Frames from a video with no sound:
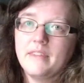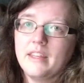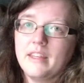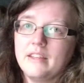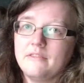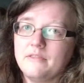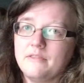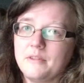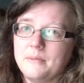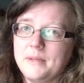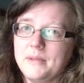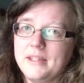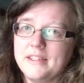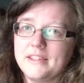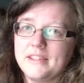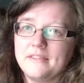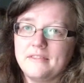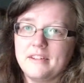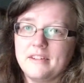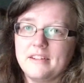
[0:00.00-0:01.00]
And for me,
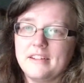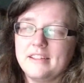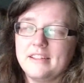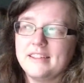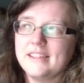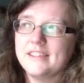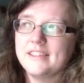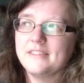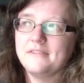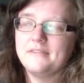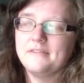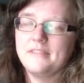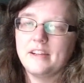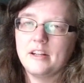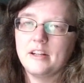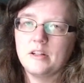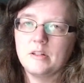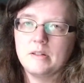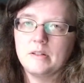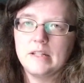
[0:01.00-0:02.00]
that's a very that's a
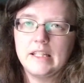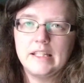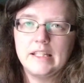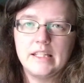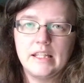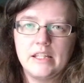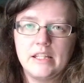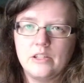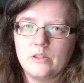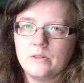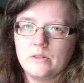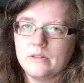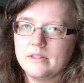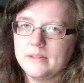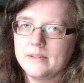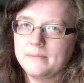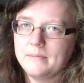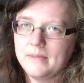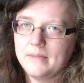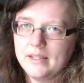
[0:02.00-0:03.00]
very
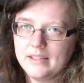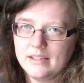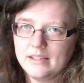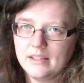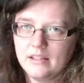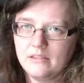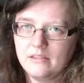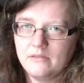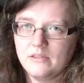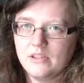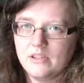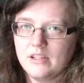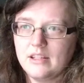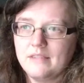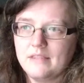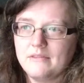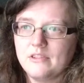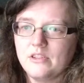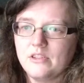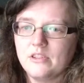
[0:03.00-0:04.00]
dangerous message. We should
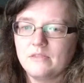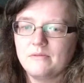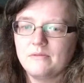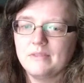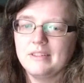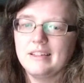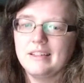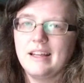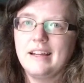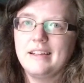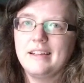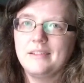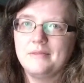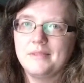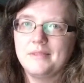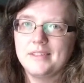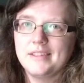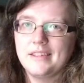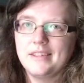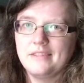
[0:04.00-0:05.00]
never just rely on
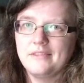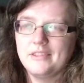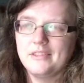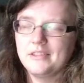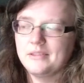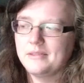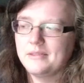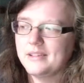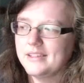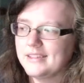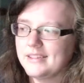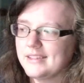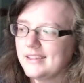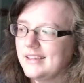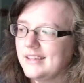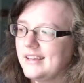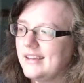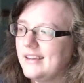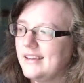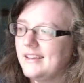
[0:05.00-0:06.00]
what's given to us.
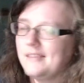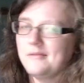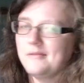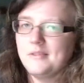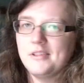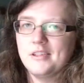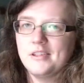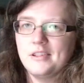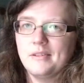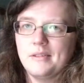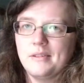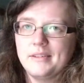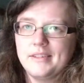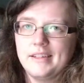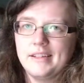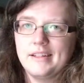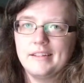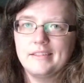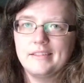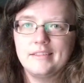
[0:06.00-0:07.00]
We should go out
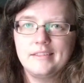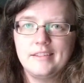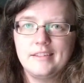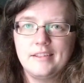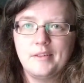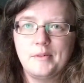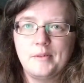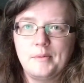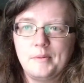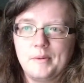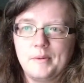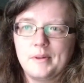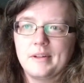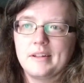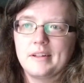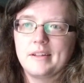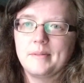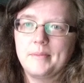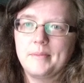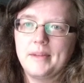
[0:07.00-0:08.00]
there and you know
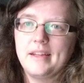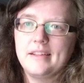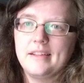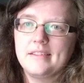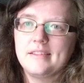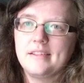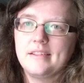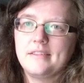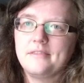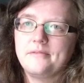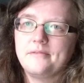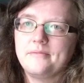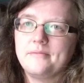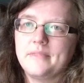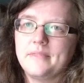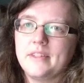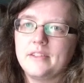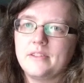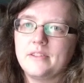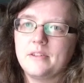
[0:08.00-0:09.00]
work a bit.
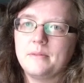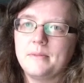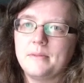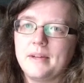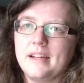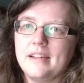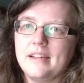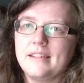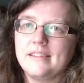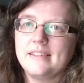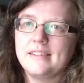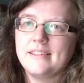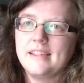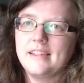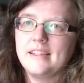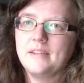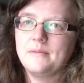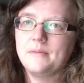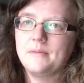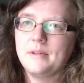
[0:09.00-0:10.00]
So my
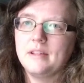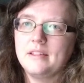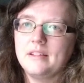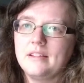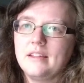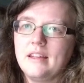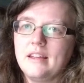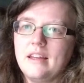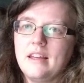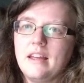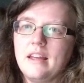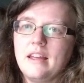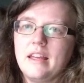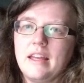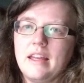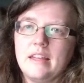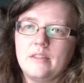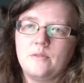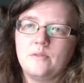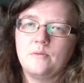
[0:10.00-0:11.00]
second one
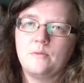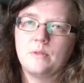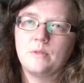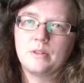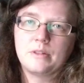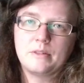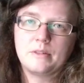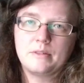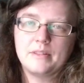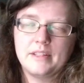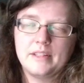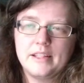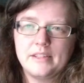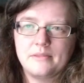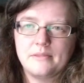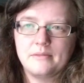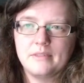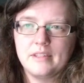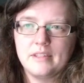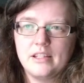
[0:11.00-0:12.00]
is work
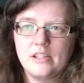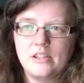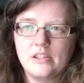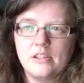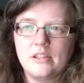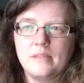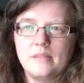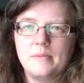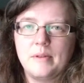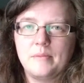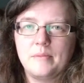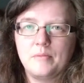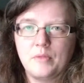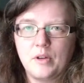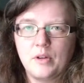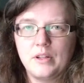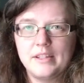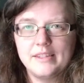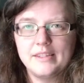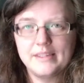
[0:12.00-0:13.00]
creates relationship and
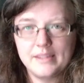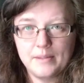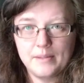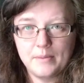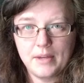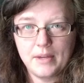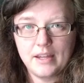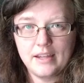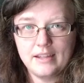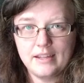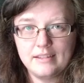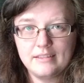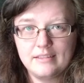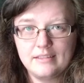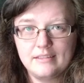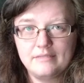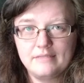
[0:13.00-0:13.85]
broadens the mind.